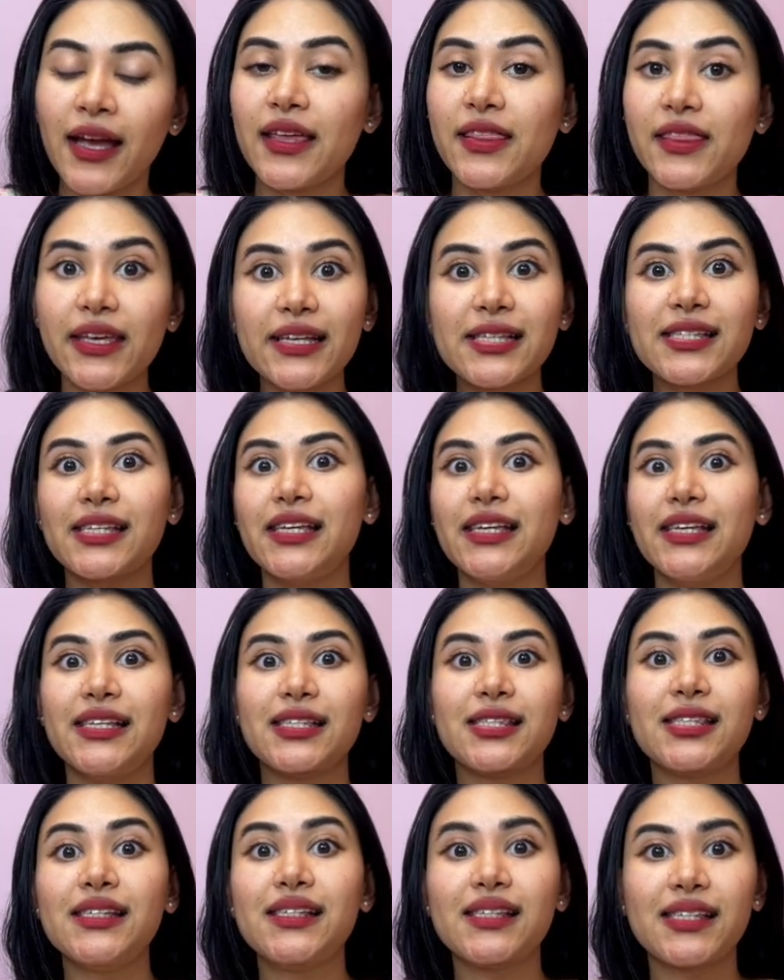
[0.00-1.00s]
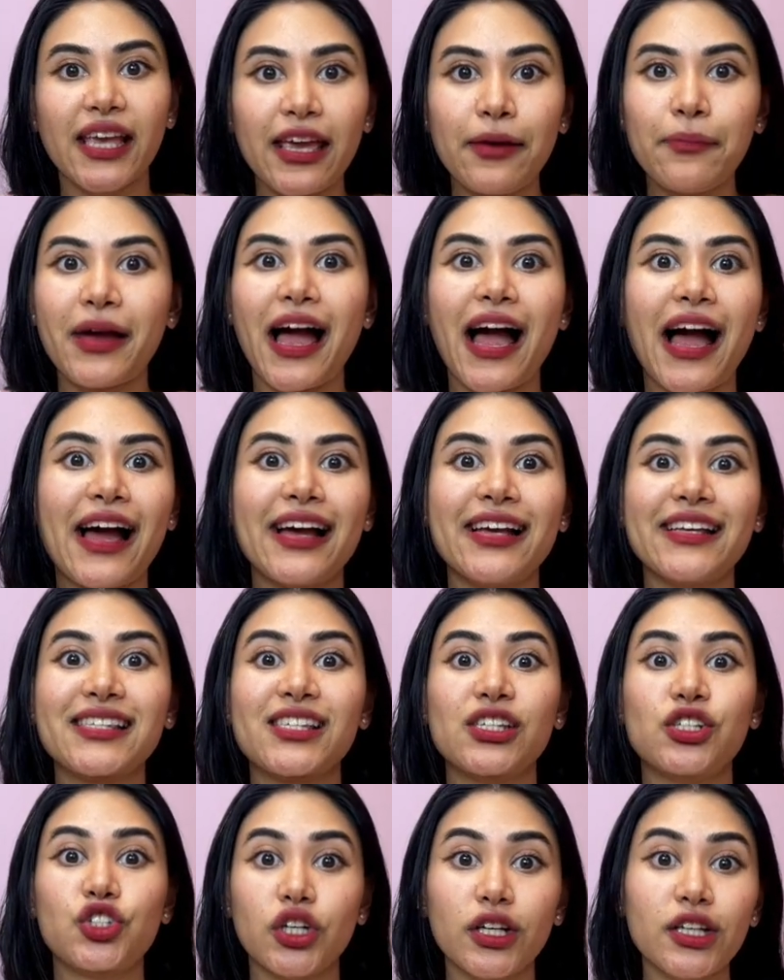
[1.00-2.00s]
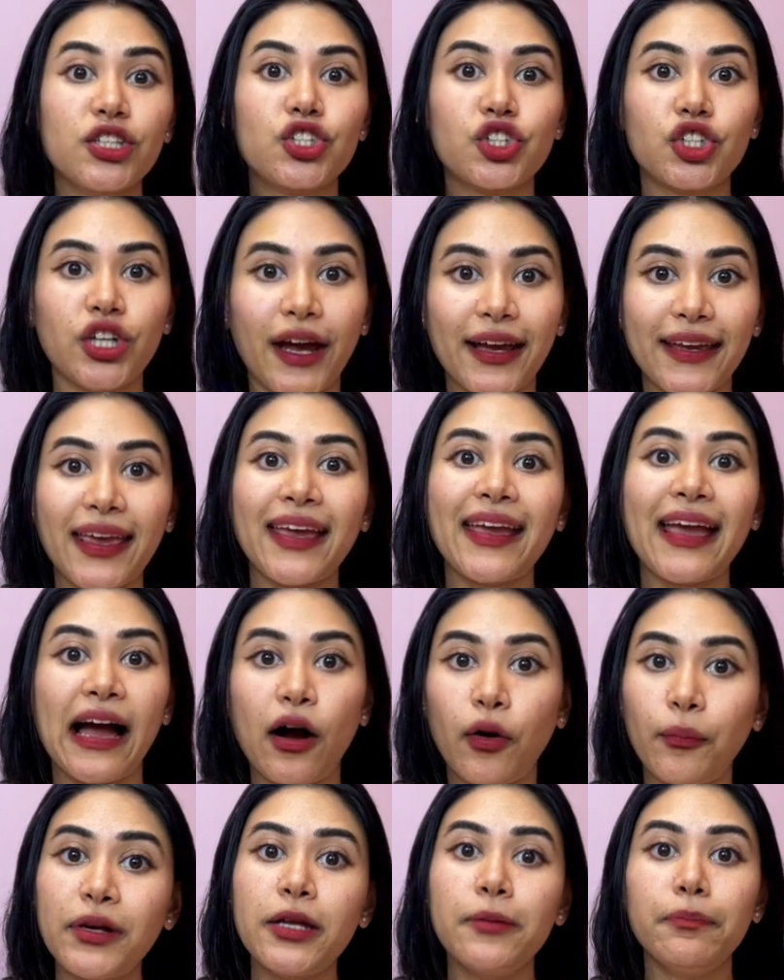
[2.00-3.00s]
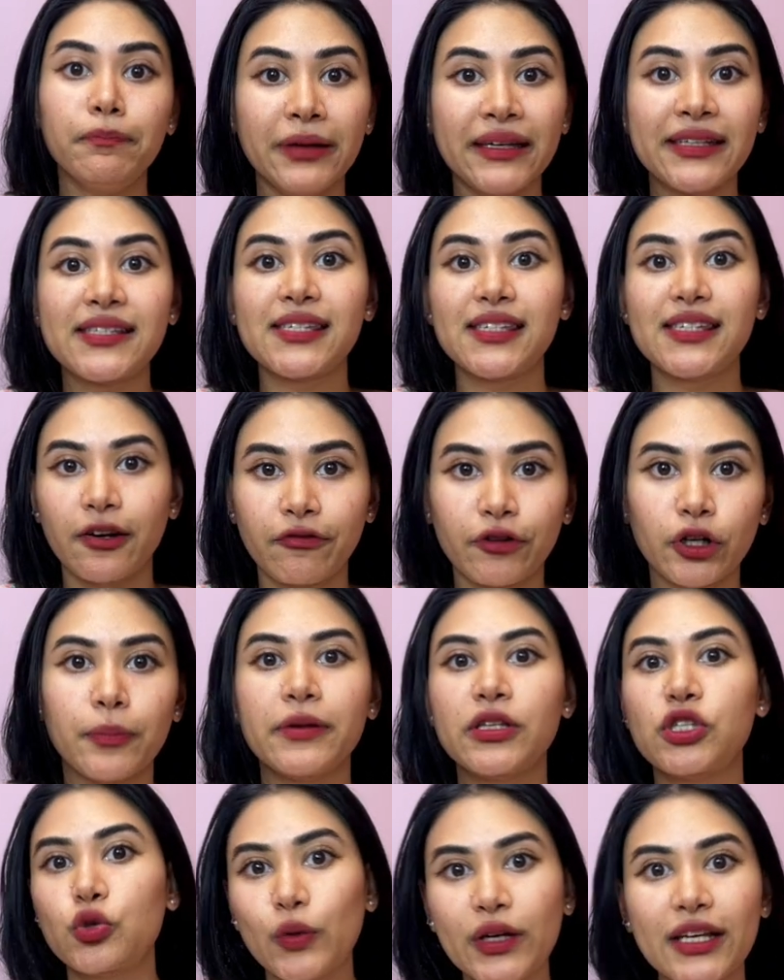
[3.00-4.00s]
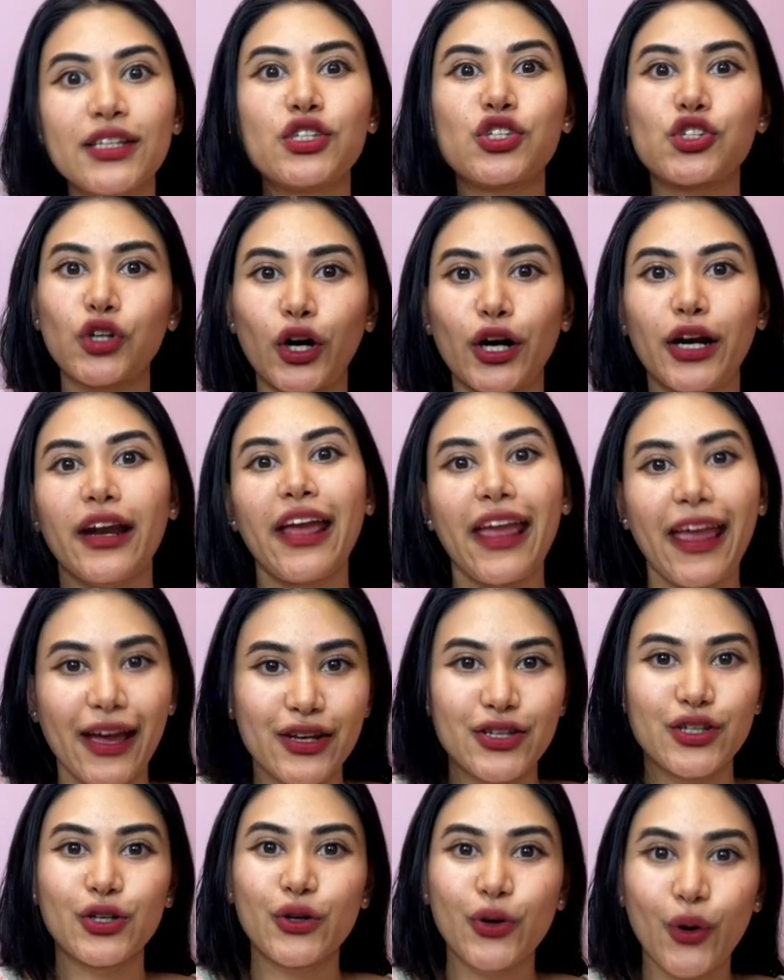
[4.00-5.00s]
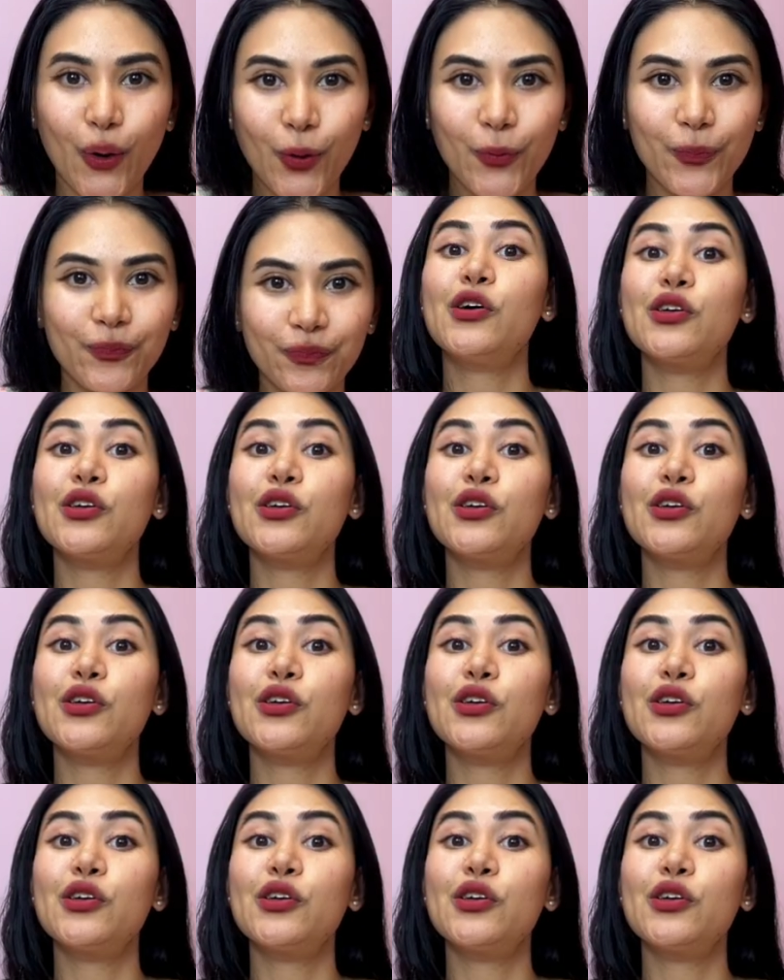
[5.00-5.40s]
This is the same as just checking how many bits differ between start and goal.